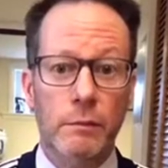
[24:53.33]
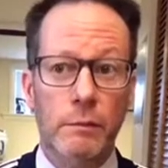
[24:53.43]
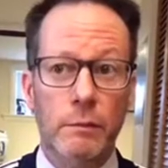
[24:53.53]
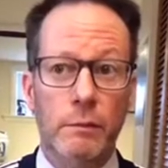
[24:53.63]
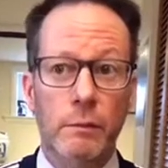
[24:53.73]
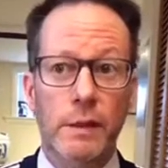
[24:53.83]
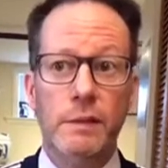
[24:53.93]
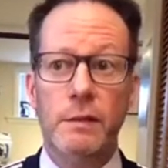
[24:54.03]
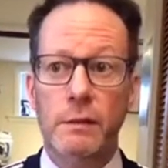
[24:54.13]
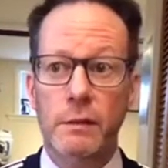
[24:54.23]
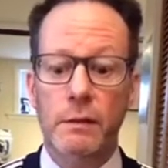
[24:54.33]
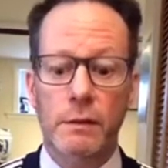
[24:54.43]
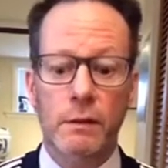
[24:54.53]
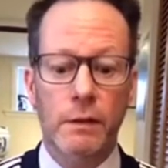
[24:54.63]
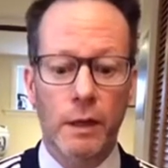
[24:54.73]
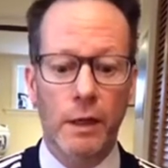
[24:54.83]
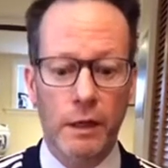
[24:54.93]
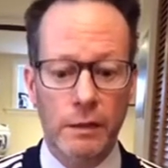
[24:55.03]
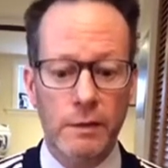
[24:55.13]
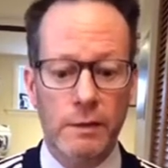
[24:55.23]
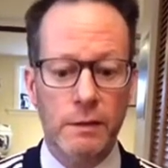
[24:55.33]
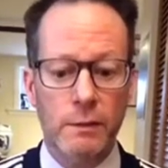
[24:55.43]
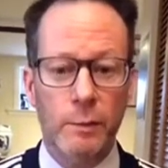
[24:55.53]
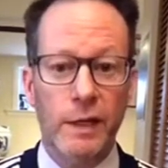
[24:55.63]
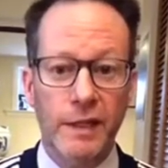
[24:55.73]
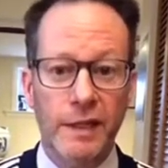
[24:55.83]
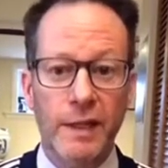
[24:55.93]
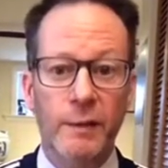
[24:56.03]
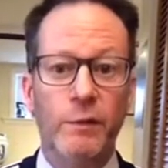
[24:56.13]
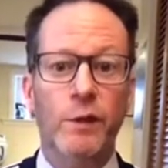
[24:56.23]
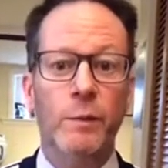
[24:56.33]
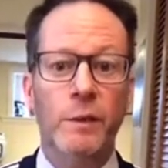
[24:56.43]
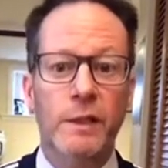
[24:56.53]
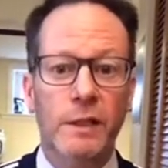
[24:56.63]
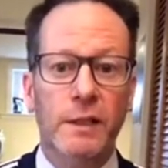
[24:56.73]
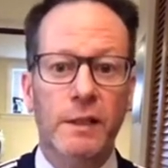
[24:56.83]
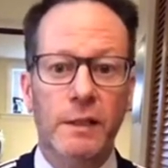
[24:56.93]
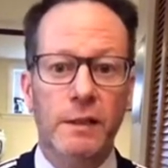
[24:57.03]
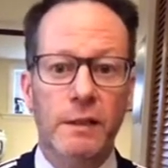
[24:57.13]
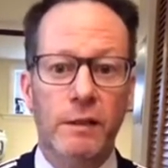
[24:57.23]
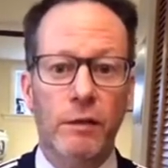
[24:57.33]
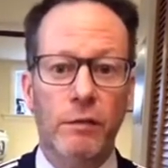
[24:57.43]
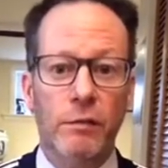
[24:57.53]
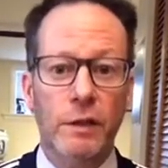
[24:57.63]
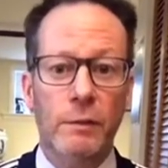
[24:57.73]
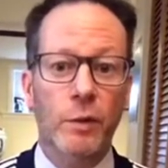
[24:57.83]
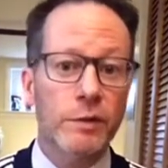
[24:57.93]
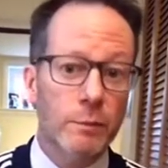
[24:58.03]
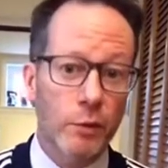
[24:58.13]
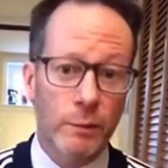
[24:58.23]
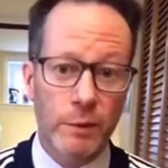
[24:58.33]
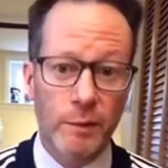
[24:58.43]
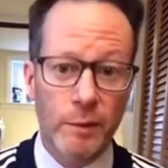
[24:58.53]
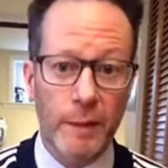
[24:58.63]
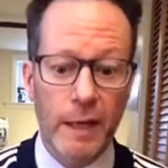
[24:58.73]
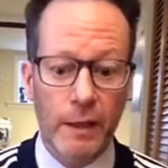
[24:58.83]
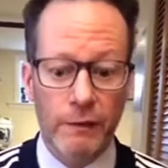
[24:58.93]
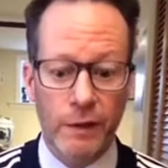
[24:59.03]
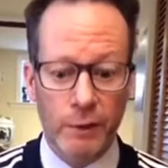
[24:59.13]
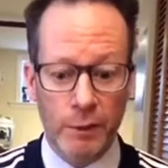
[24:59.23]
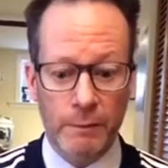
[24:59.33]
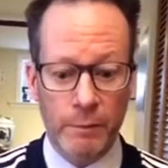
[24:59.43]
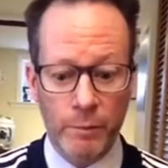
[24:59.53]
miss the hugs, but I can get them from the three most important people in my life anyway.